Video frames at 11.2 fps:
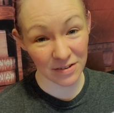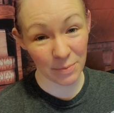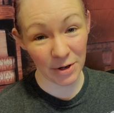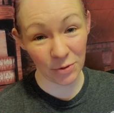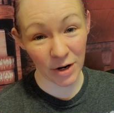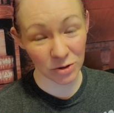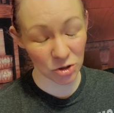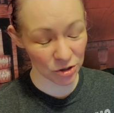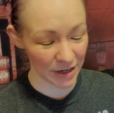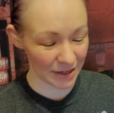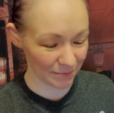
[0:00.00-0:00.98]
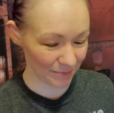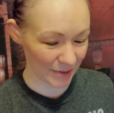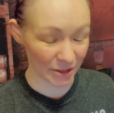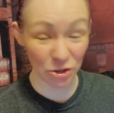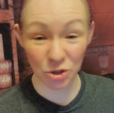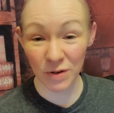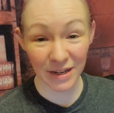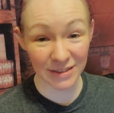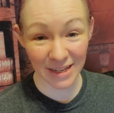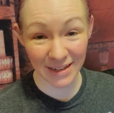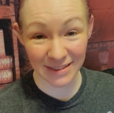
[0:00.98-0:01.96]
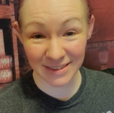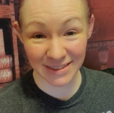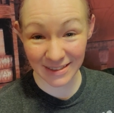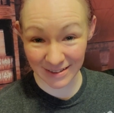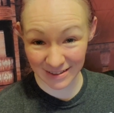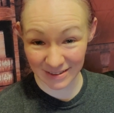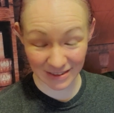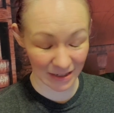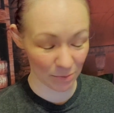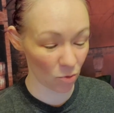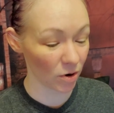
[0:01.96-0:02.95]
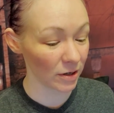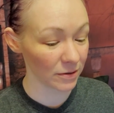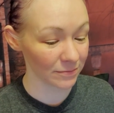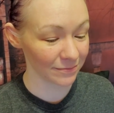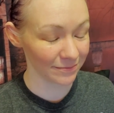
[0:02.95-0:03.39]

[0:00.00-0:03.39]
is going to be a rare treat because you guys can't see these anymore.